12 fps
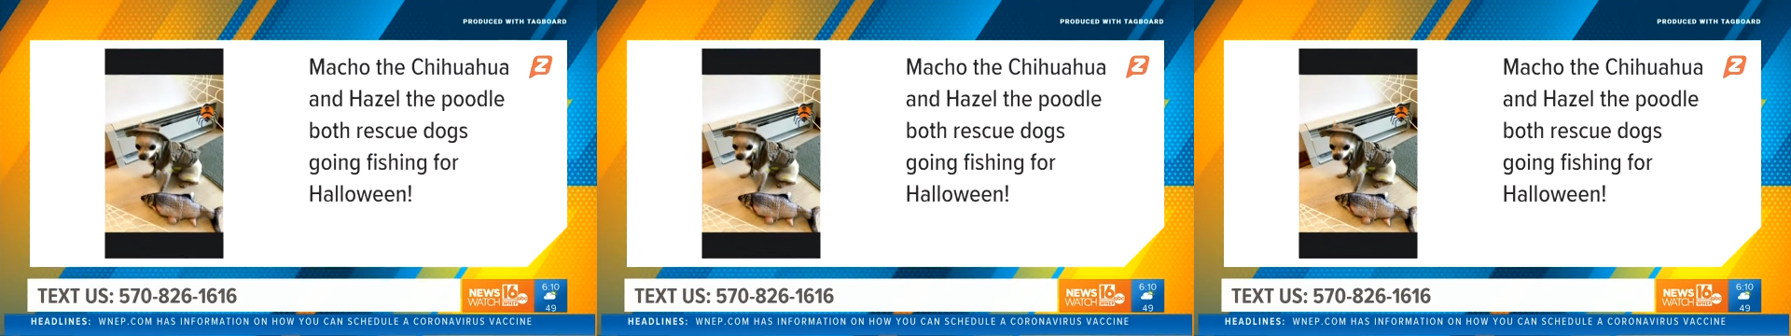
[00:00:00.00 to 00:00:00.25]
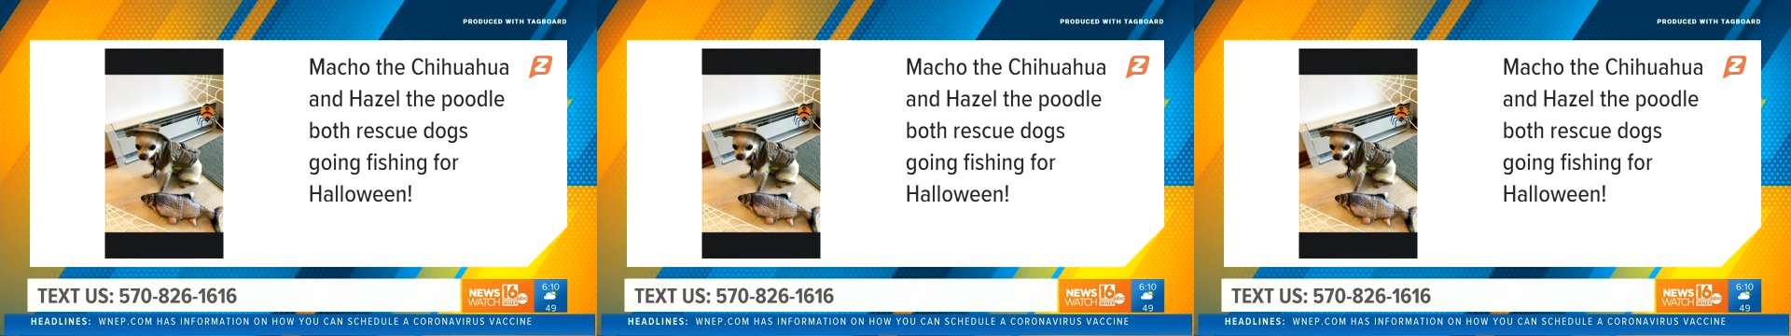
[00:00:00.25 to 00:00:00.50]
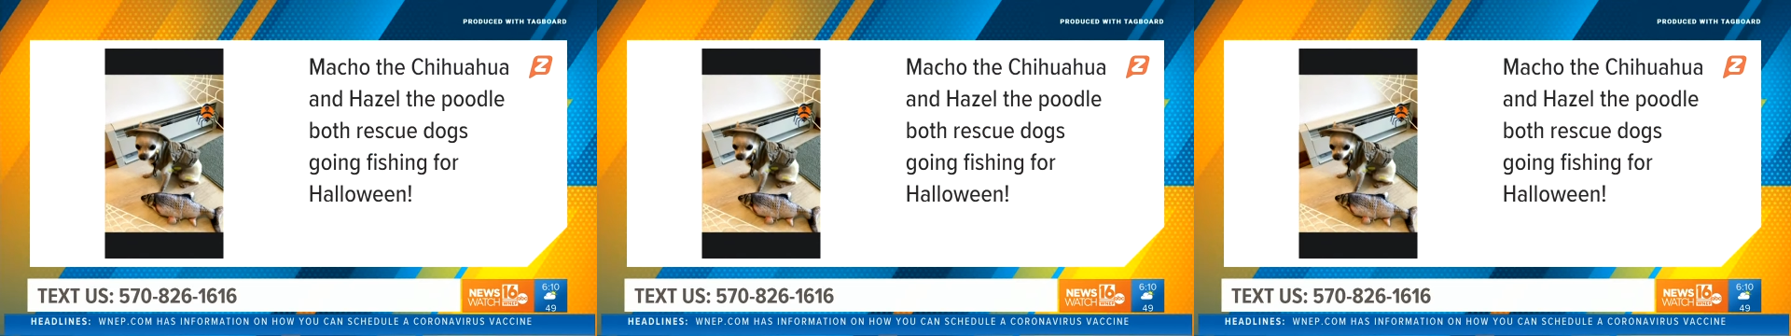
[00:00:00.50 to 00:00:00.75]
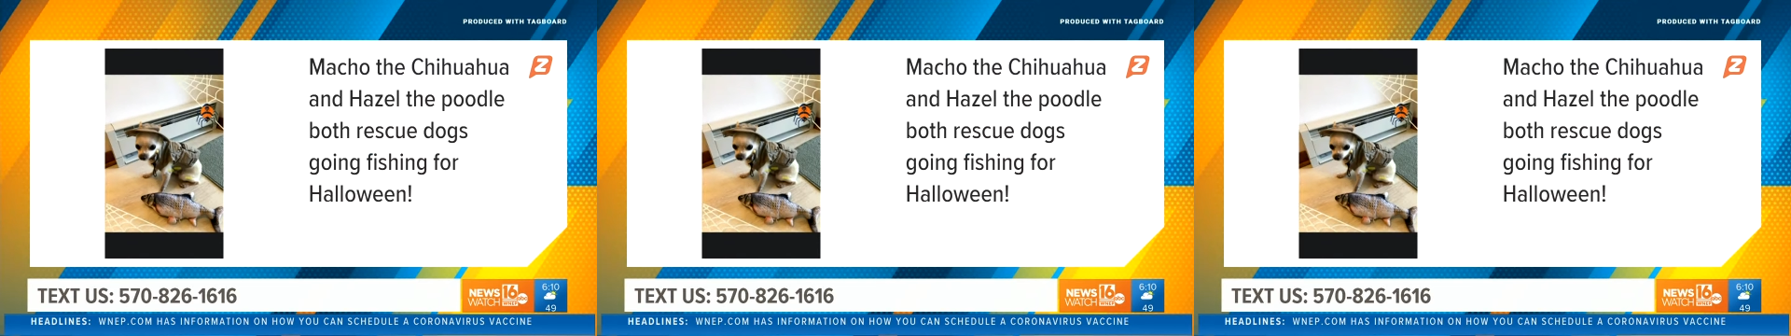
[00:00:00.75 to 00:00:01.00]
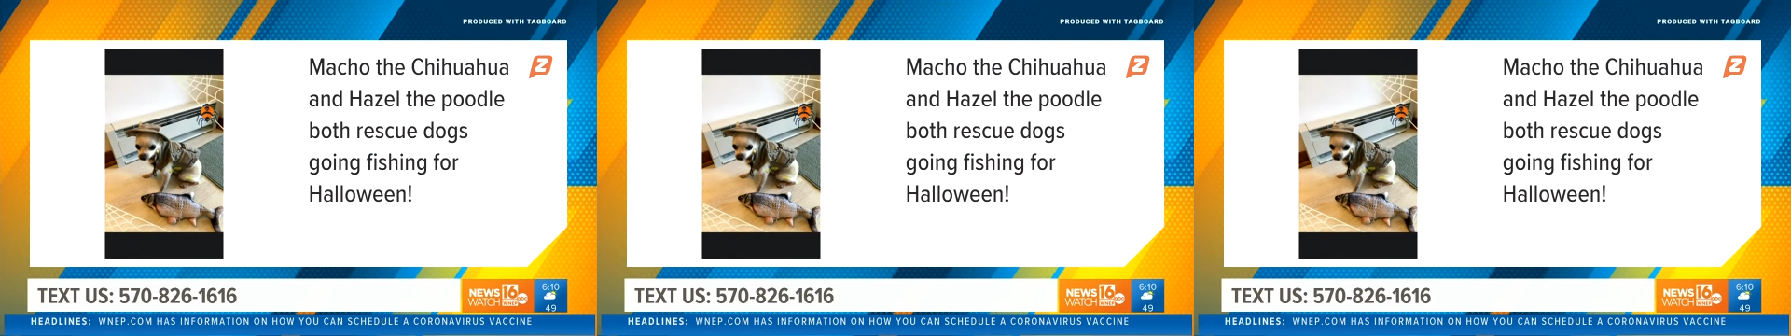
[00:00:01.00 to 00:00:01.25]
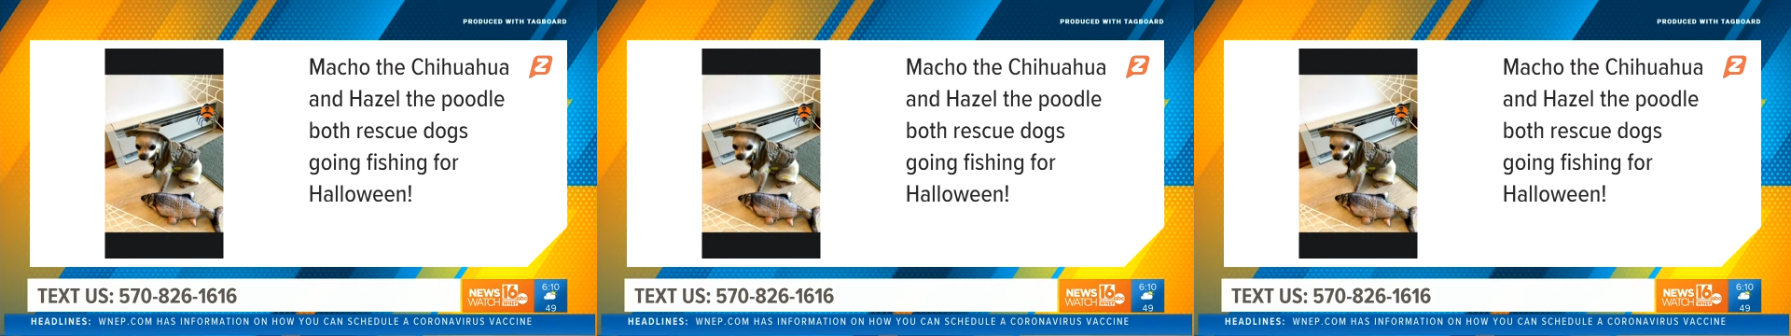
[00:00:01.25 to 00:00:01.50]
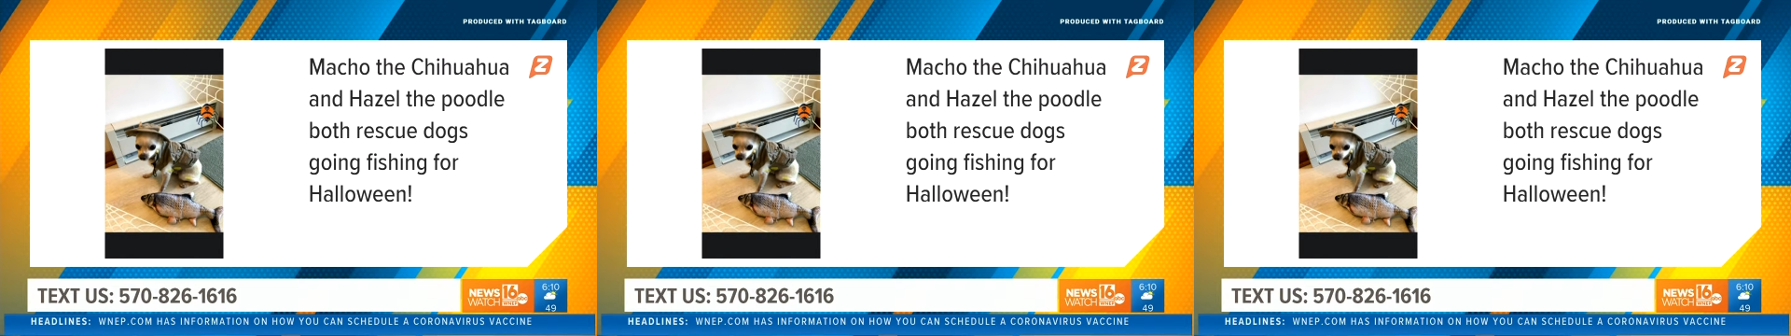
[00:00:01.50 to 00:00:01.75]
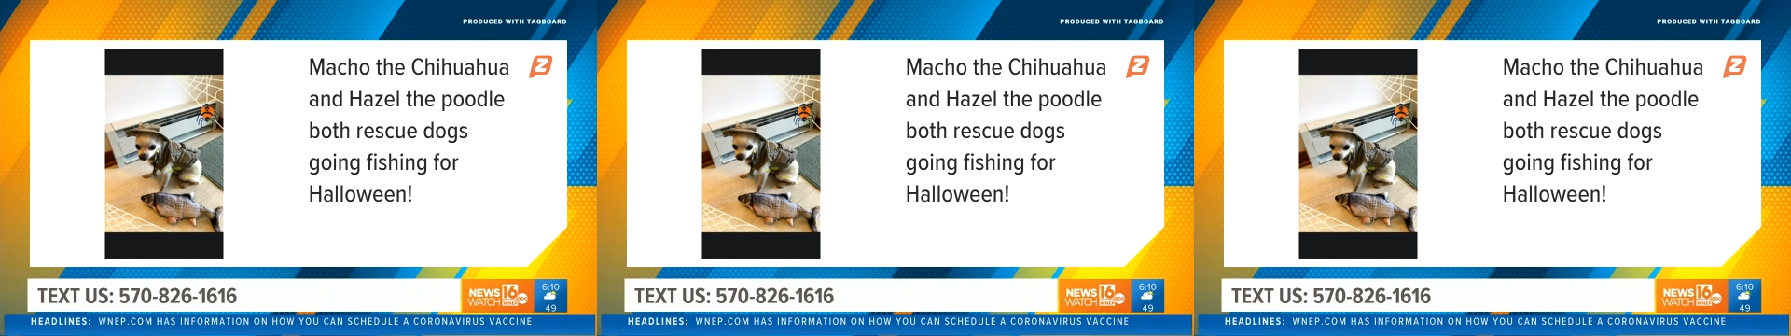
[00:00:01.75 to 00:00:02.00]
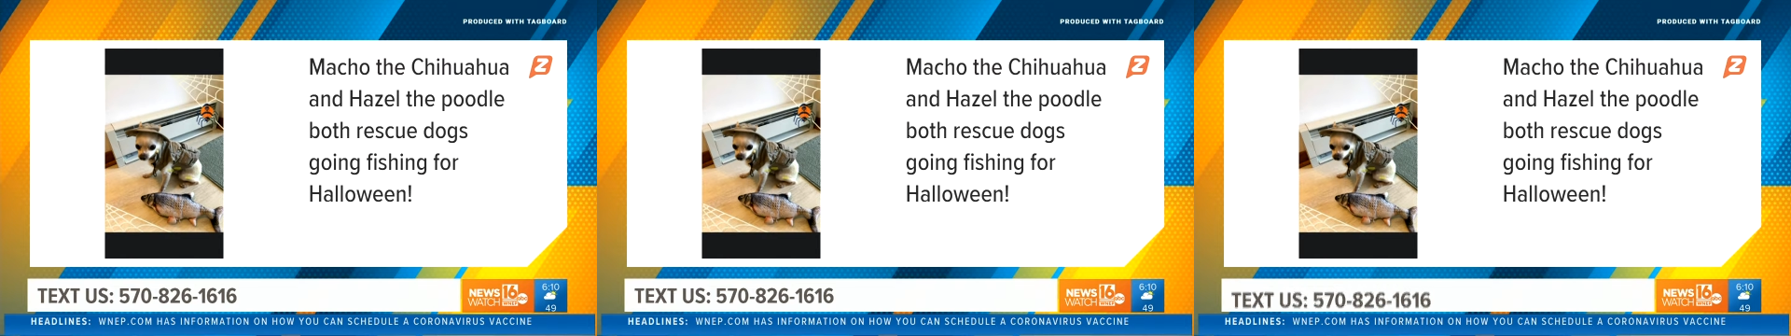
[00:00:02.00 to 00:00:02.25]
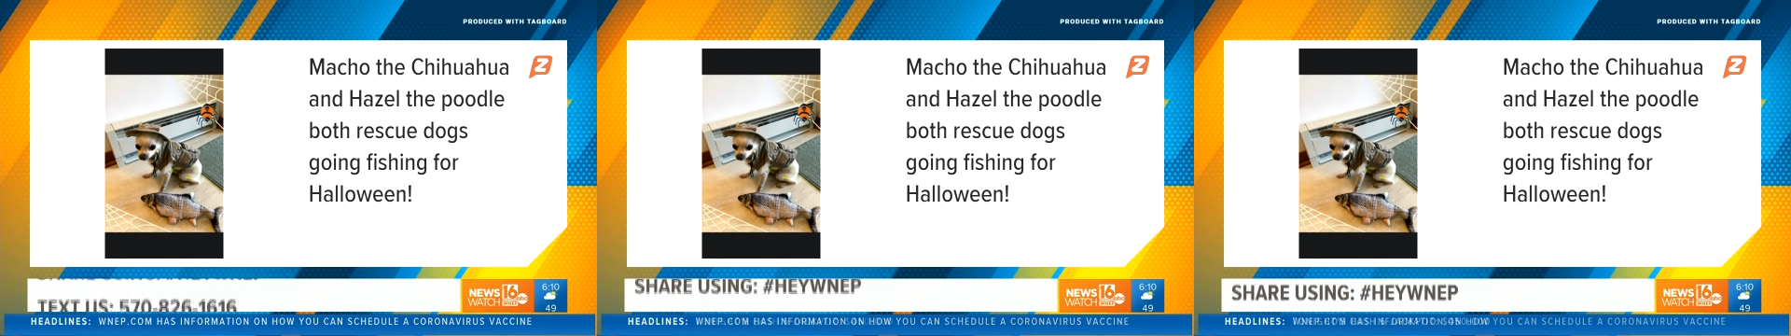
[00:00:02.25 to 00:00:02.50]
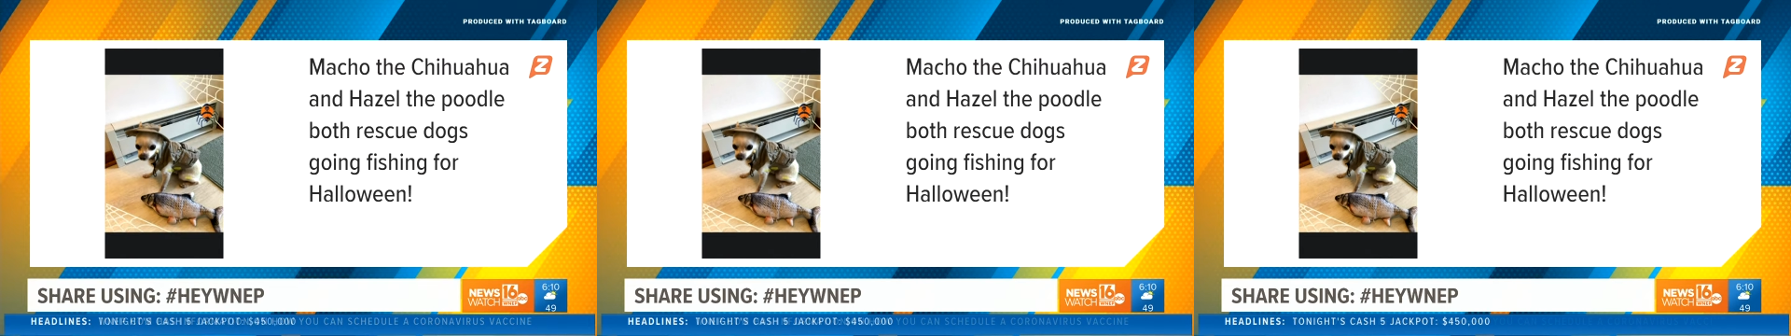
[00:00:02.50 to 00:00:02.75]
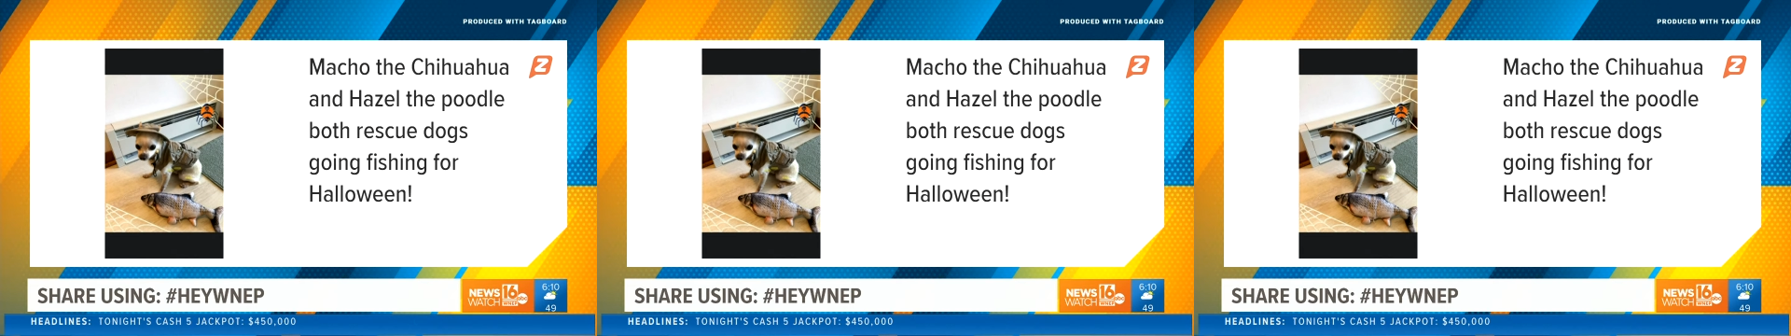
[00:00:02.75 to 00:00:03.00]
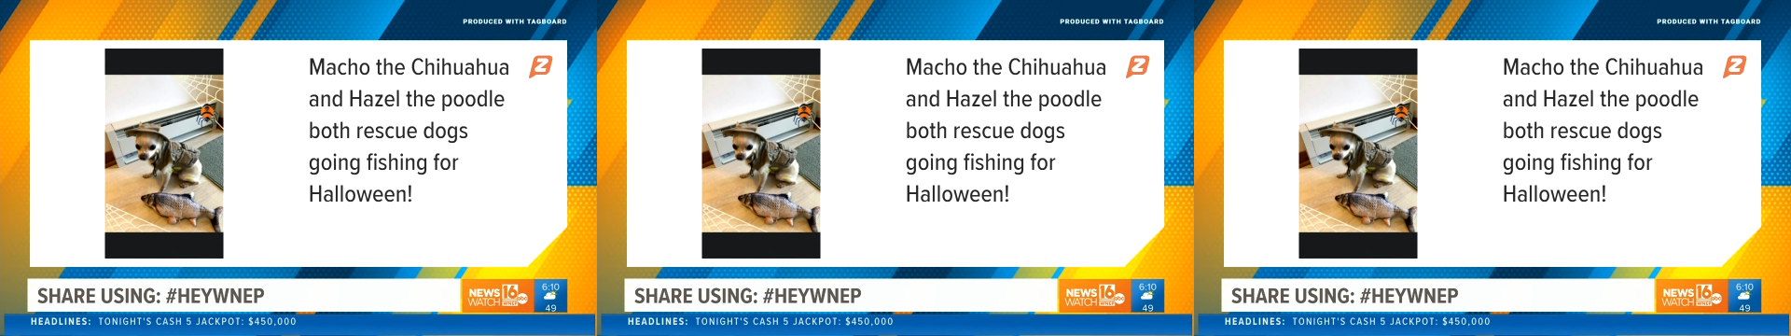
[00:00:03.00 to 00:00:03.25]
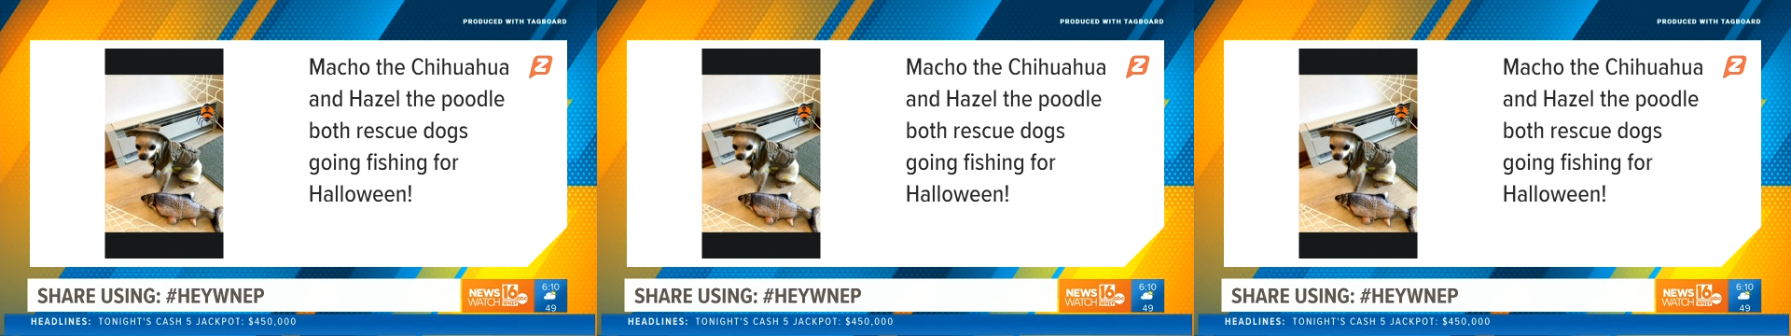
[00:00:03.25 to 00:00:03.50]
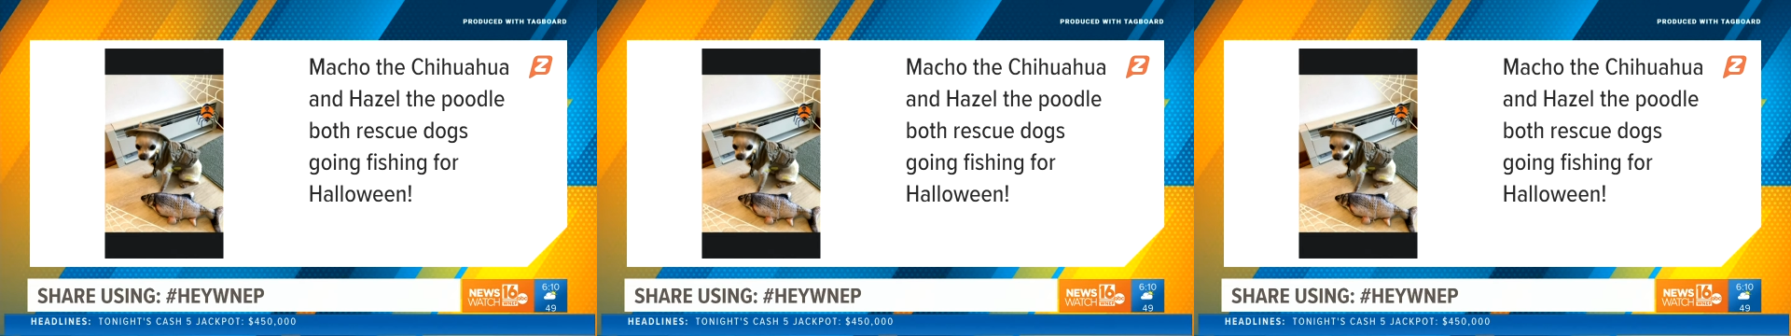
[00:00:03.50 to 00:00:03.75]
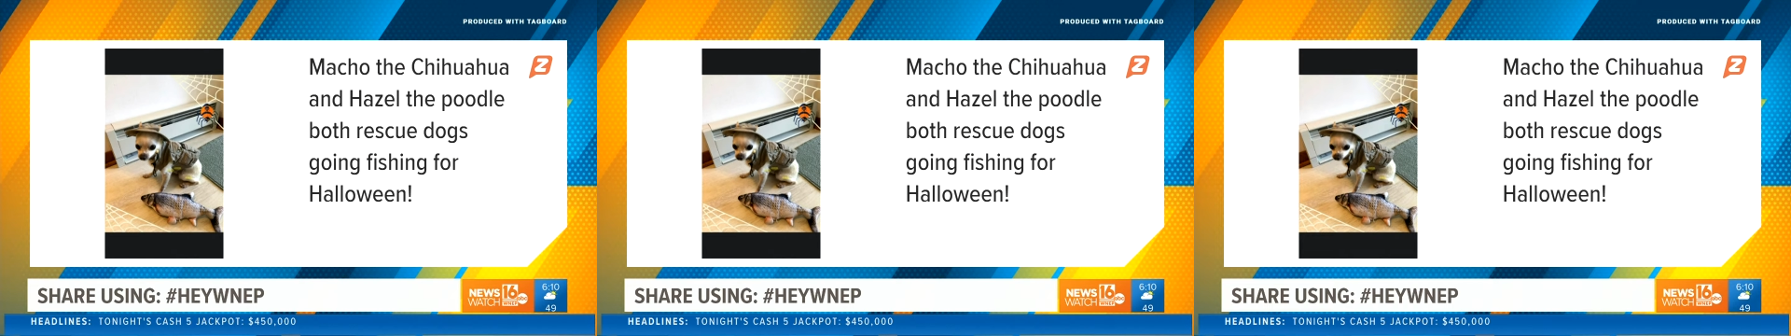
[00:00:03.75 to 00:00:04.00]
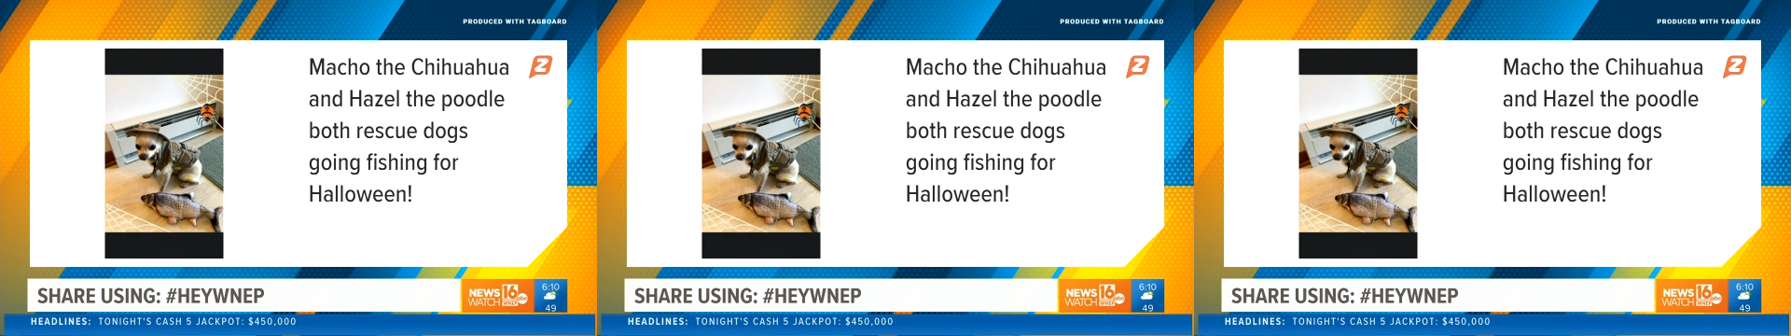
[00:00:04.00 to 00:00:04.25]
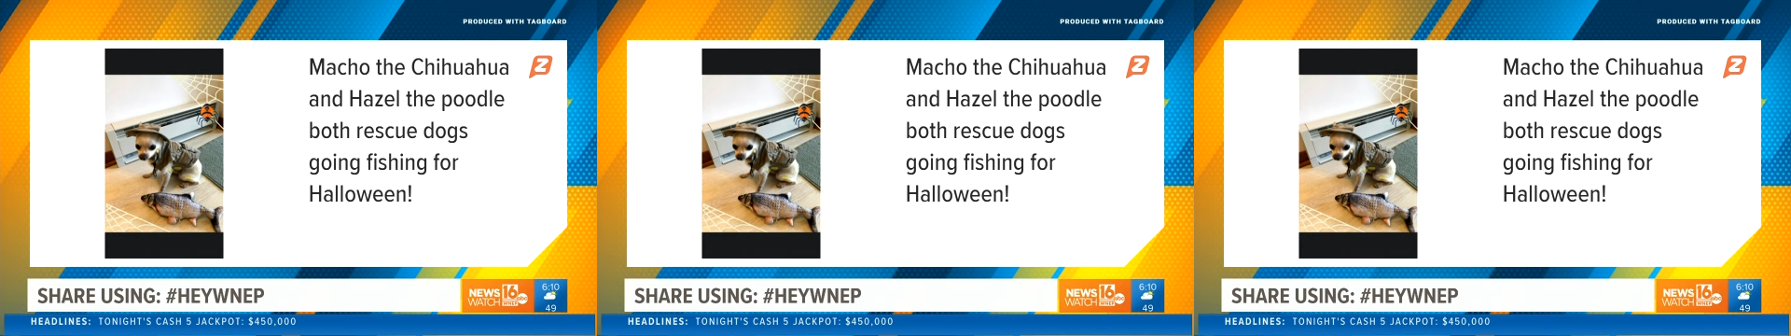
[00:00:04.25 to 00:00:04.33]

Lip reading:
Nobody's mouth can be seen.